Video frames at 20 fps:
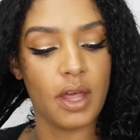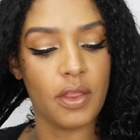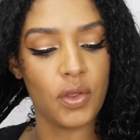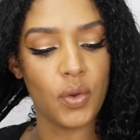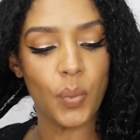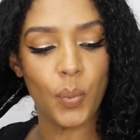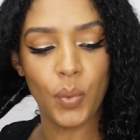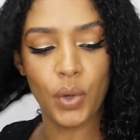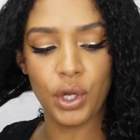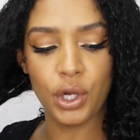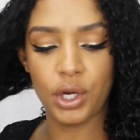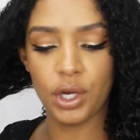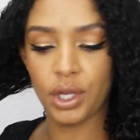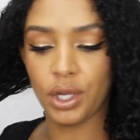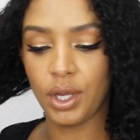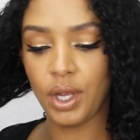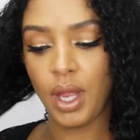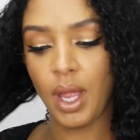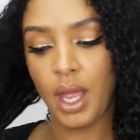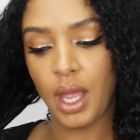Leatherwood
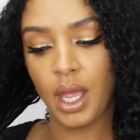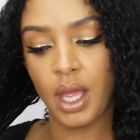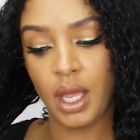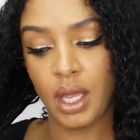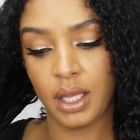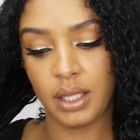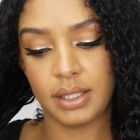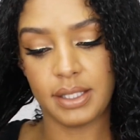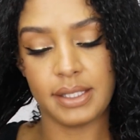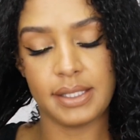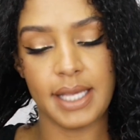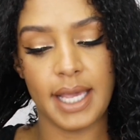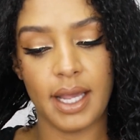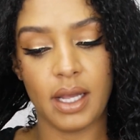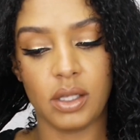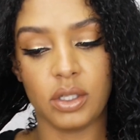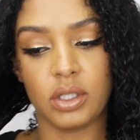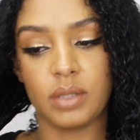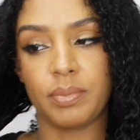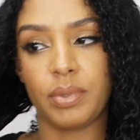
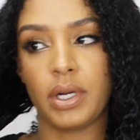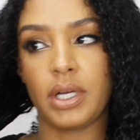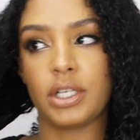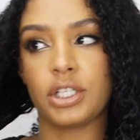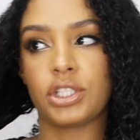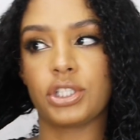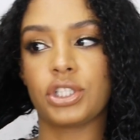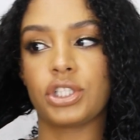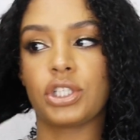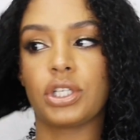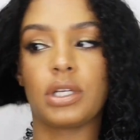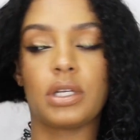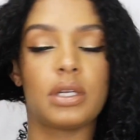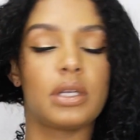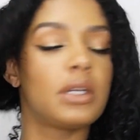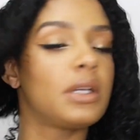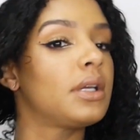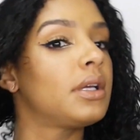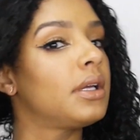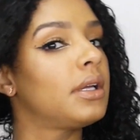Detangler brush.
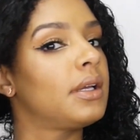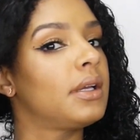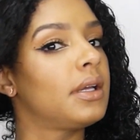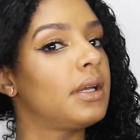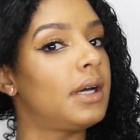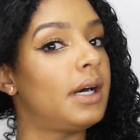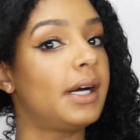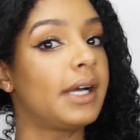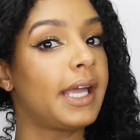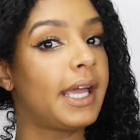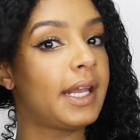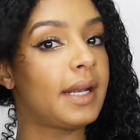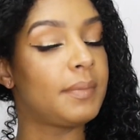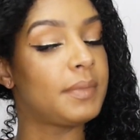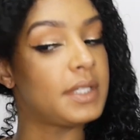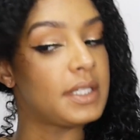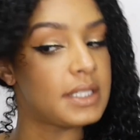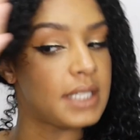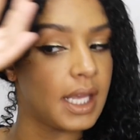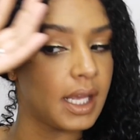Again,
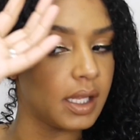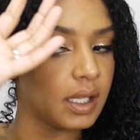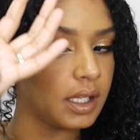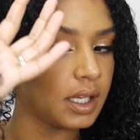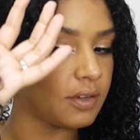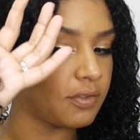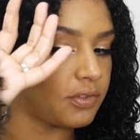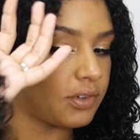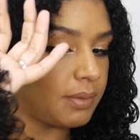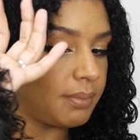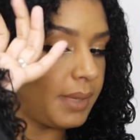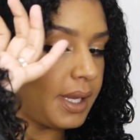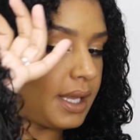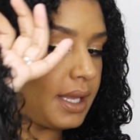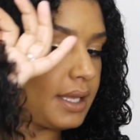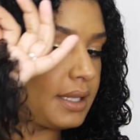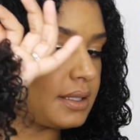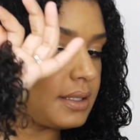I'm detangling from my